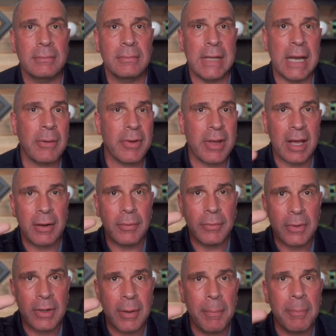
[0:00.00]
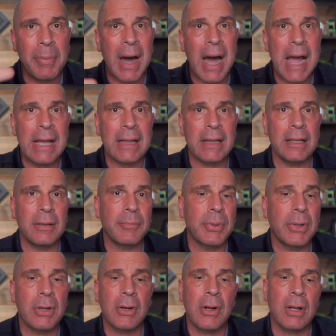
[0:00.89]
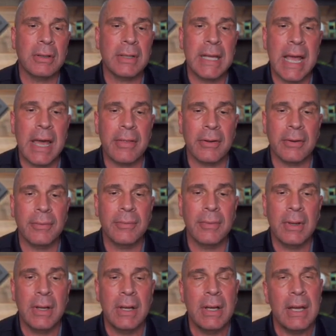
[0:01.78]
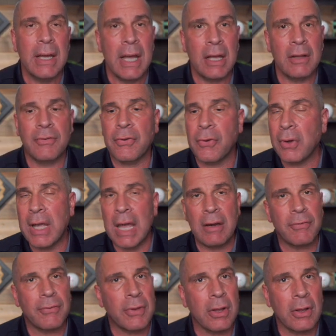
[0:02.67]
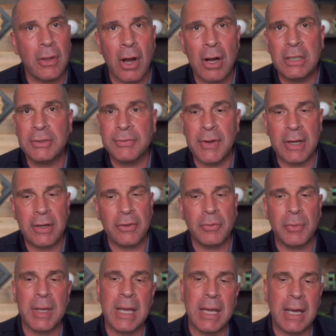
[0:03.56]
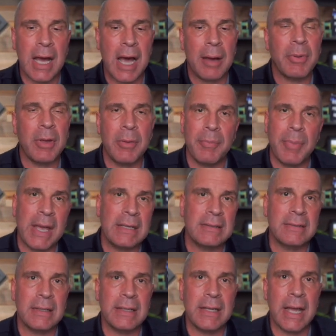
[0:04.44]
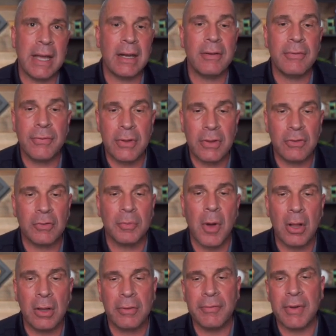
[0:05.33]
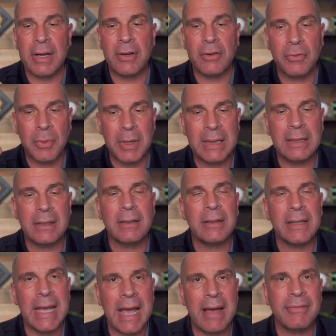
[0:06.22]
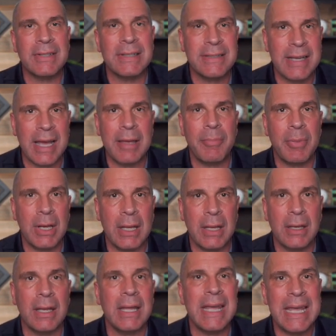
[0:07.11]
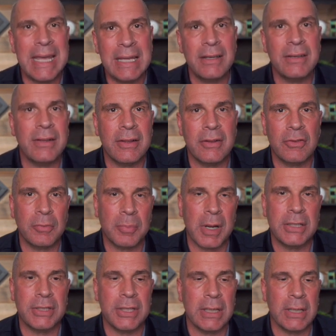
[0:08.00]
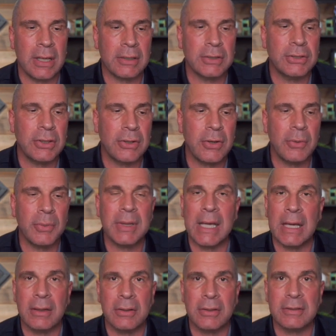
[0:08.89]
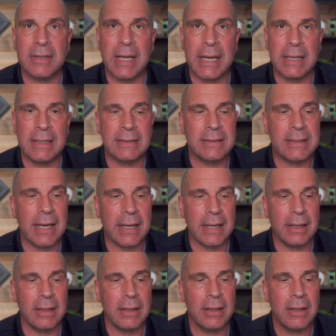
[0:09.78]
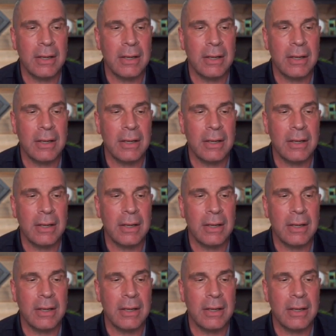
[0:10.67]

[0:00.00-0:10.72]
Now we got to compile it, put it all together. And so again, for the large vendors, we can copy and paste the data. For the smaller vendors, we literally have to type it in into the spreadsheet. And I'll show you what that looks like in a second.